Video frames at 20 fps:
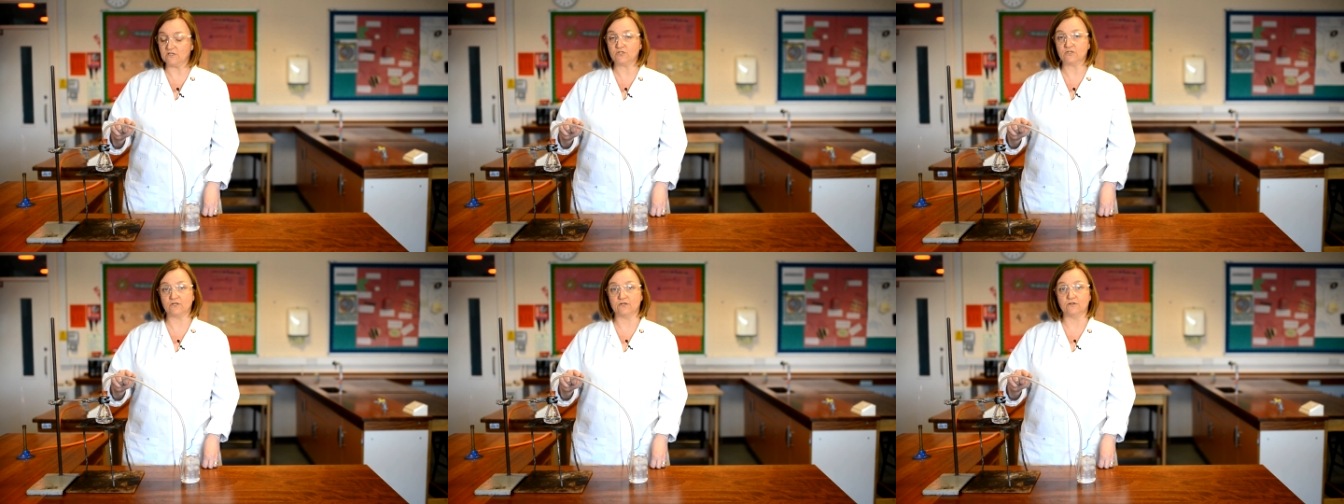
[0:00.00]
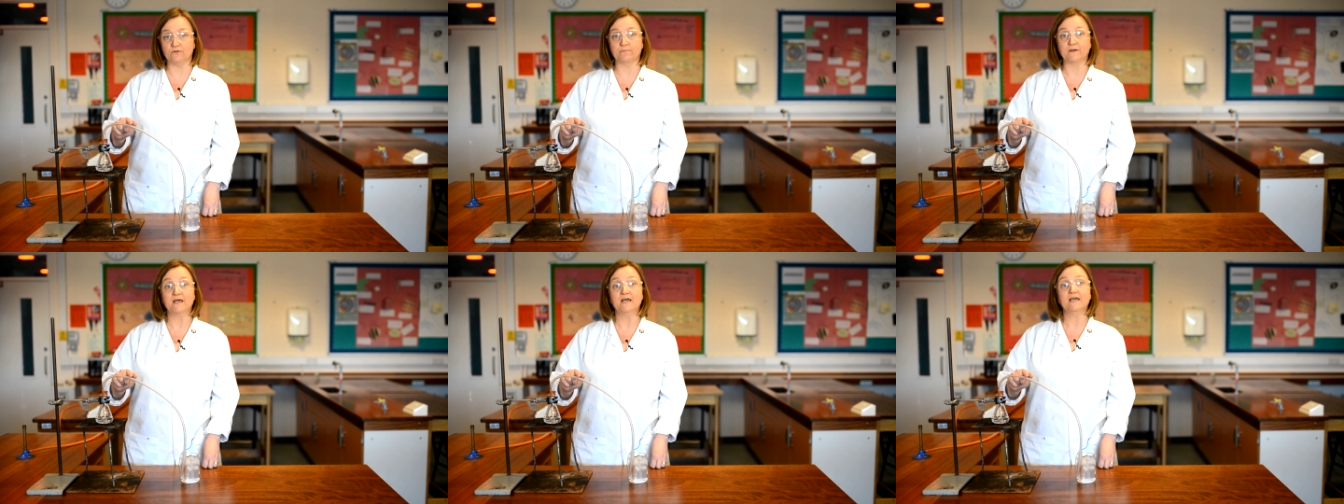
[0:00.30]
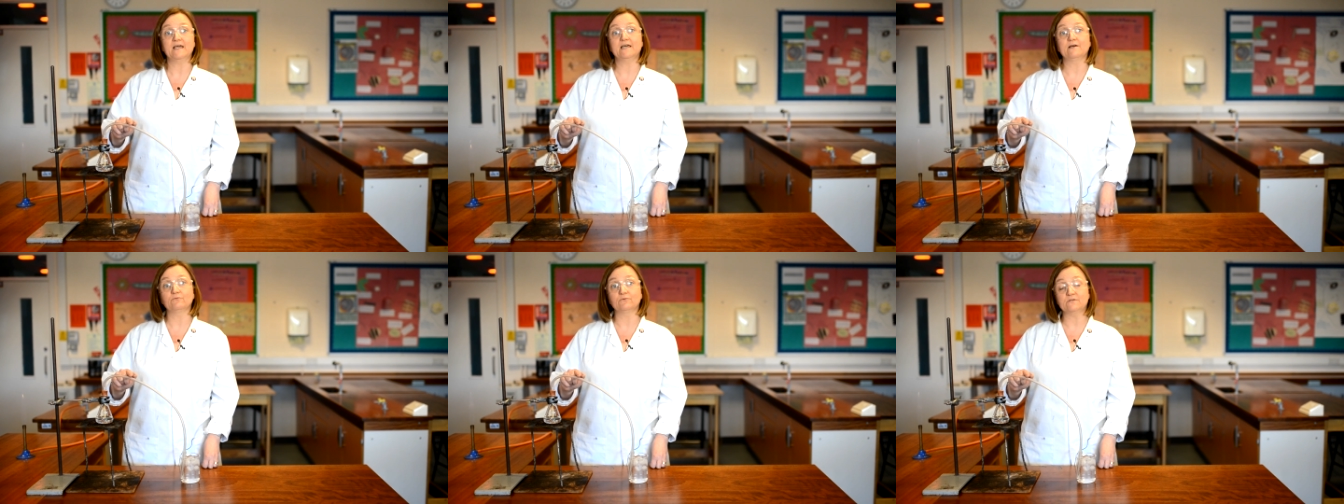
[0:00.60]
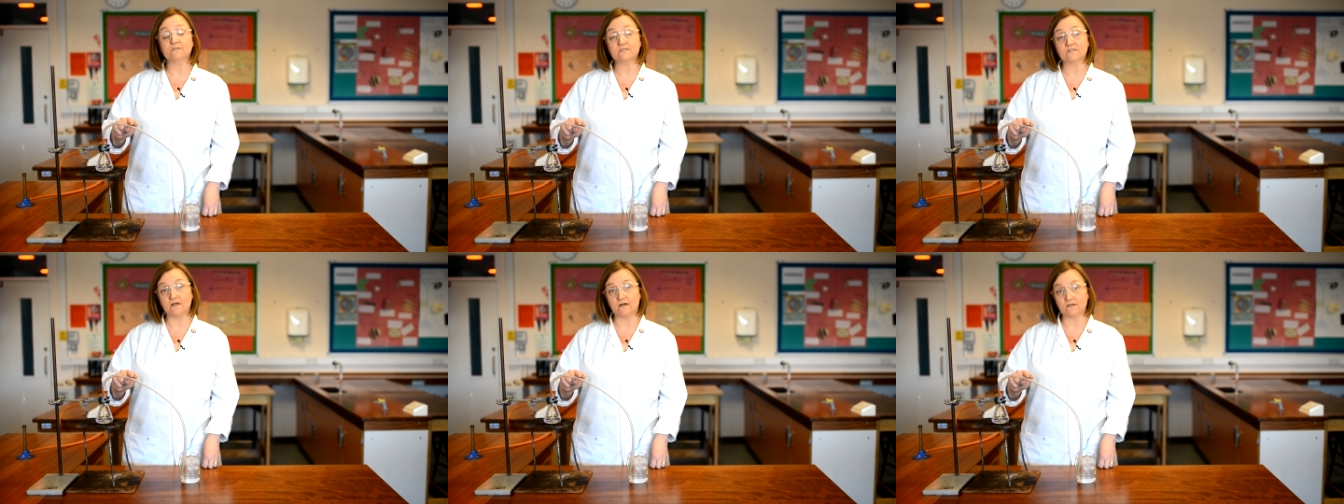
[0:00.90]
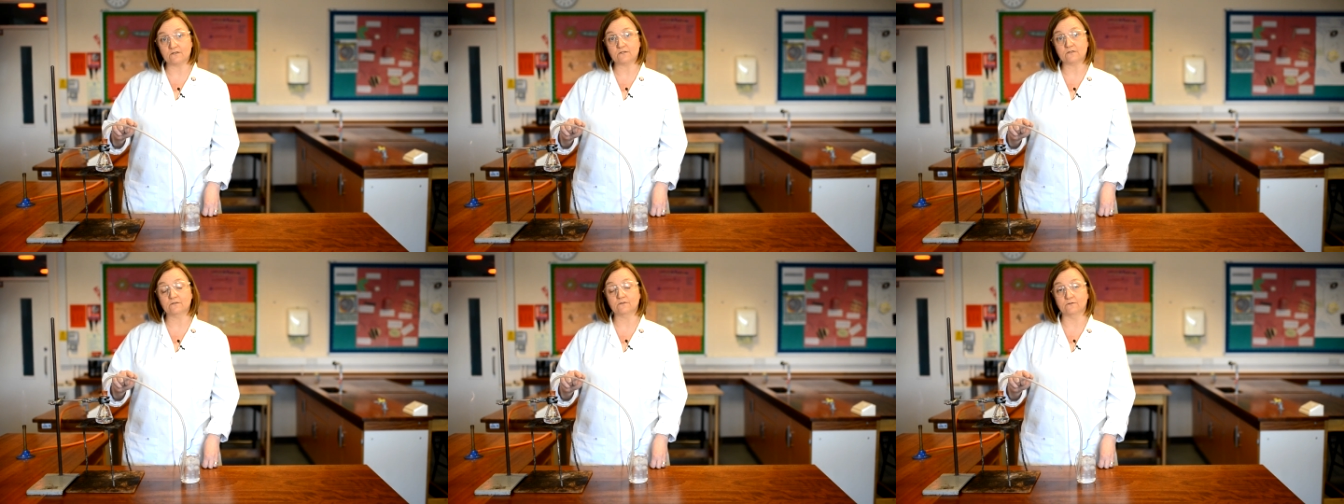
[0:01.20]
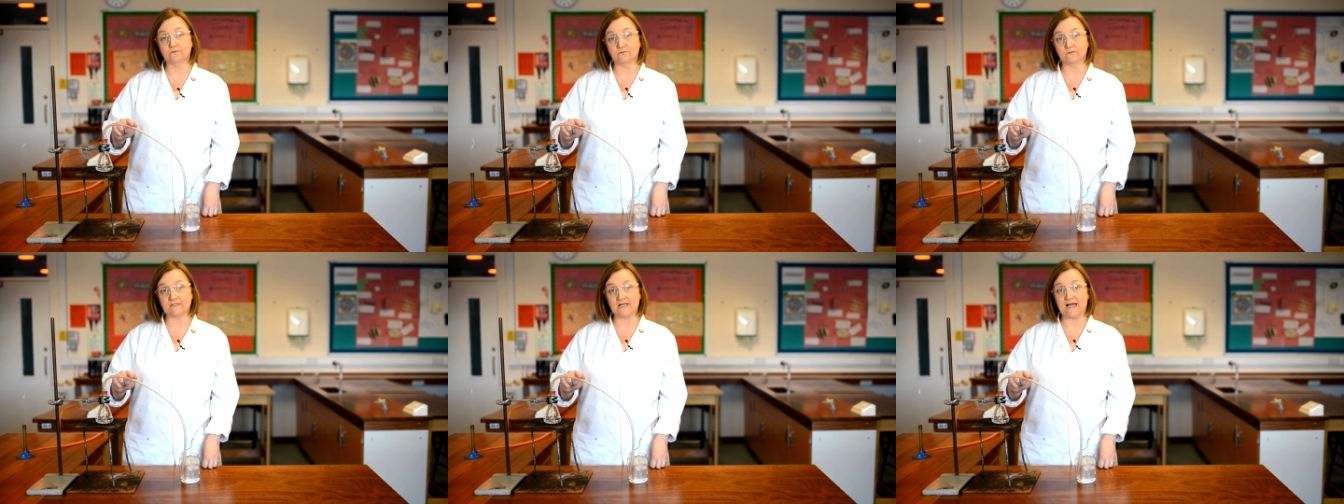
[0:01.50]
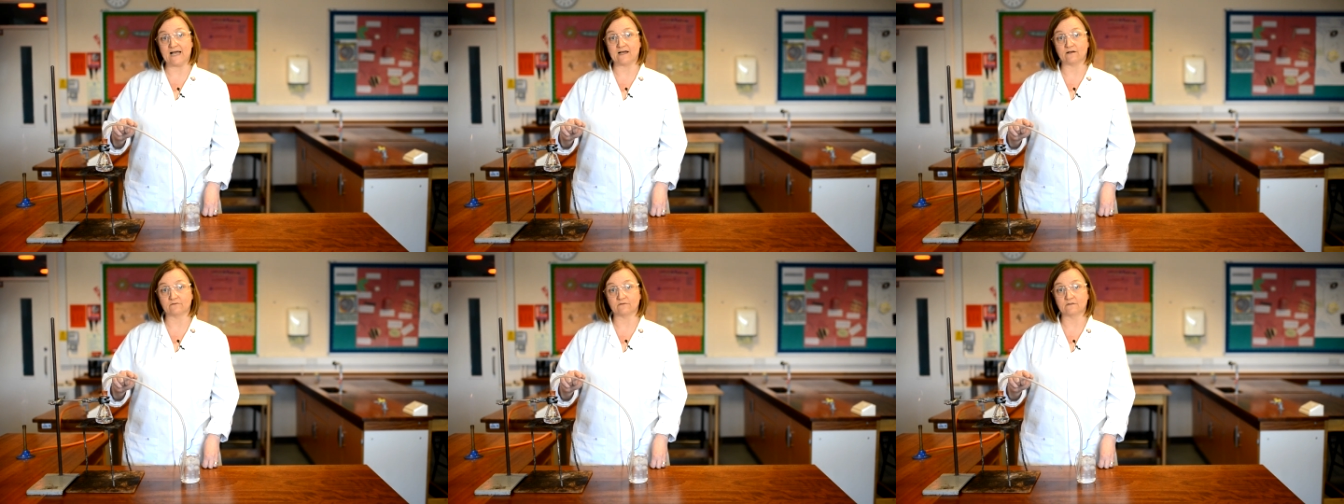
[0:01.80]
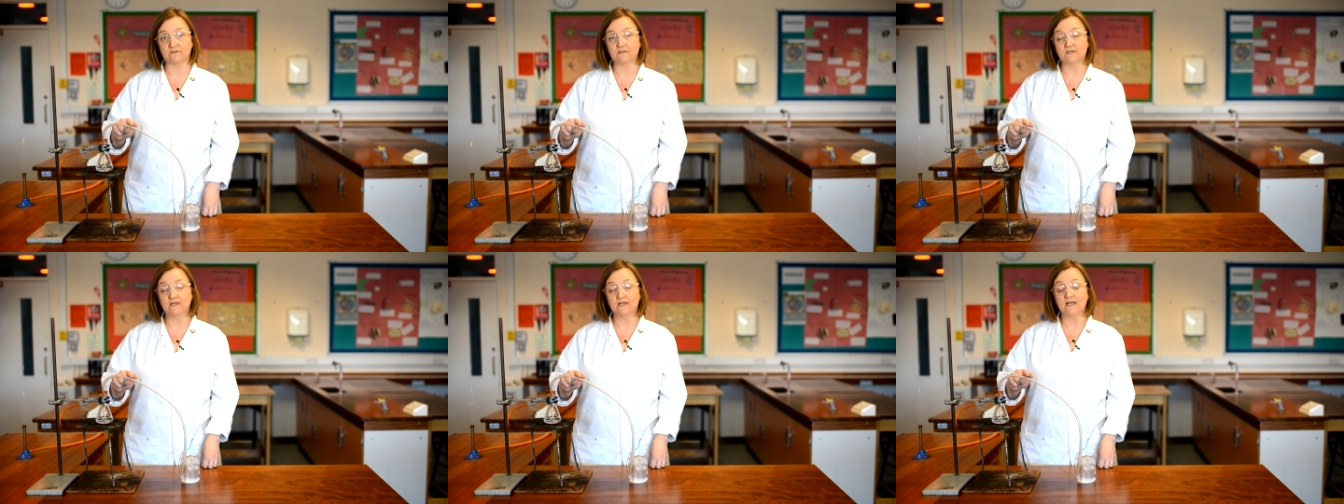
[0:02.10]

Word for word: tube, it will start to cool down,